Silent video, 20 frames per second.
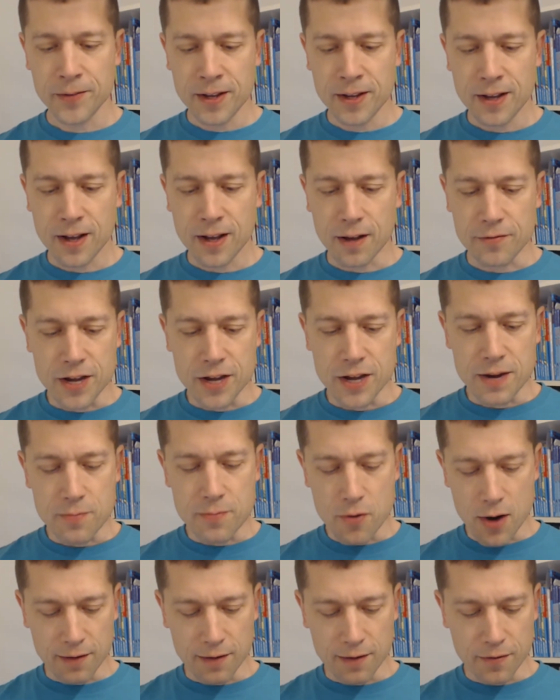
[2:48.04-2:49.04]
of the
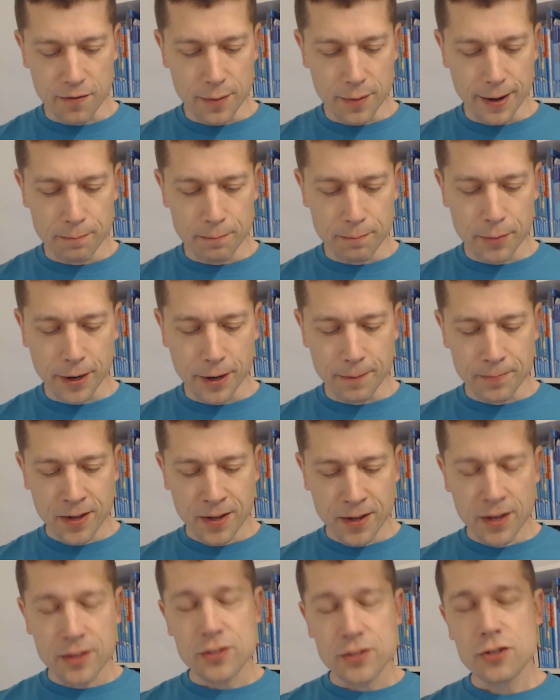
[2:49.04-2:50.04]
Hebrew alphabet. But
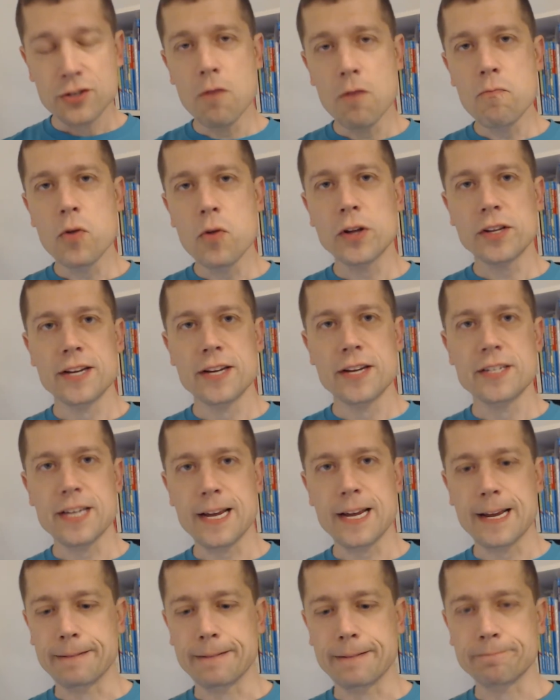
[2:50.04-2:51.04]
Psalm
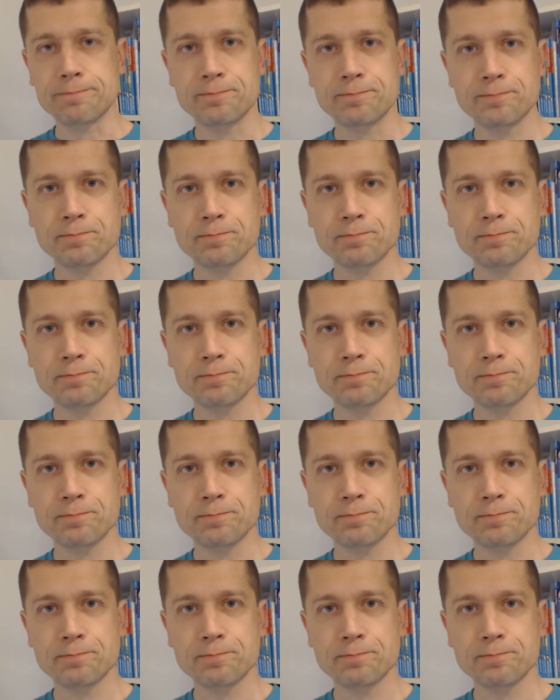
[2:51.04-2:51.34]
119